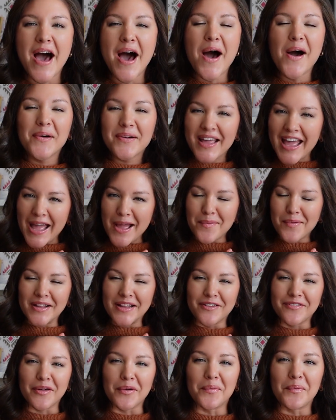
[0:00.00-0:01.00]
Okay, well,
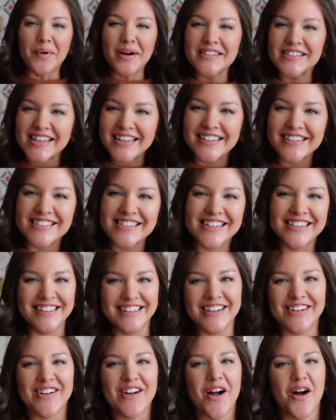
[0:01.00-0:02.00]
if it wasn't
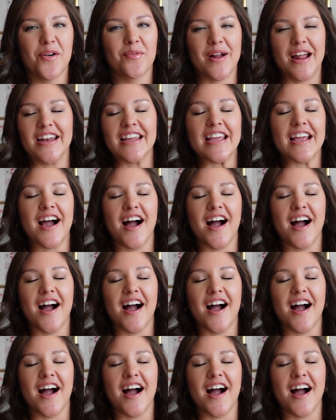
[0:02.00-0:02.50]
clear already,